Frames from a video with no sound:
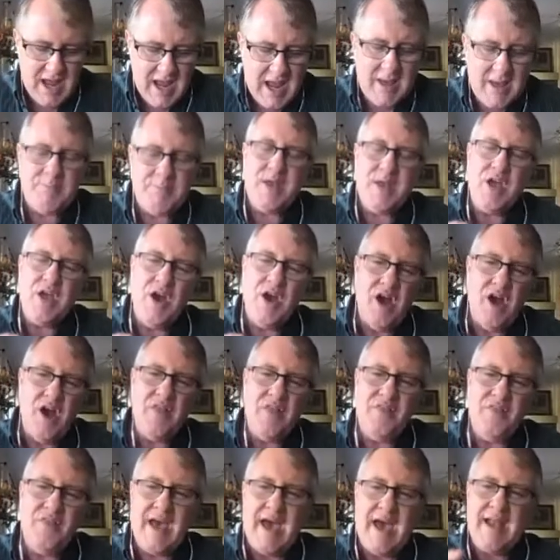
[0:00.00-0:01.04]
And
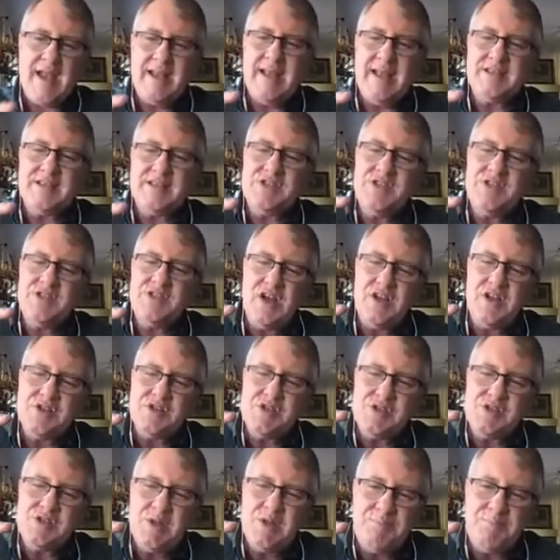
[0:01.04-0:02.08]
beyond that, it's not
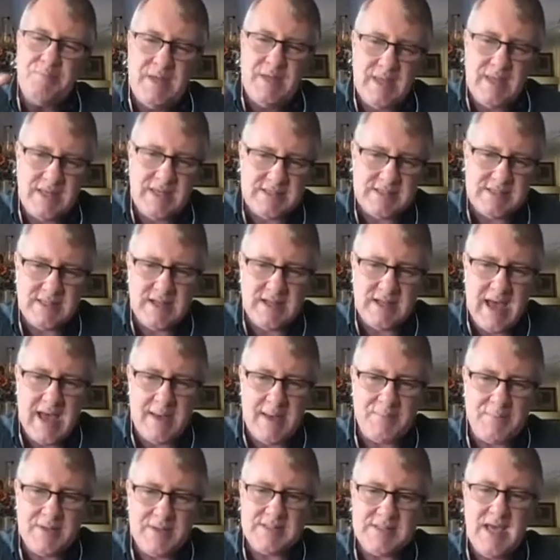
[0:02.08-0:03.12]
just a peace that
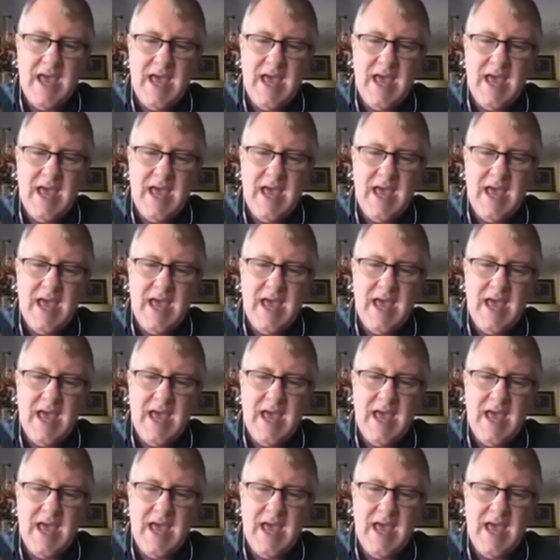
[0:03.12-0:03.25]
happens.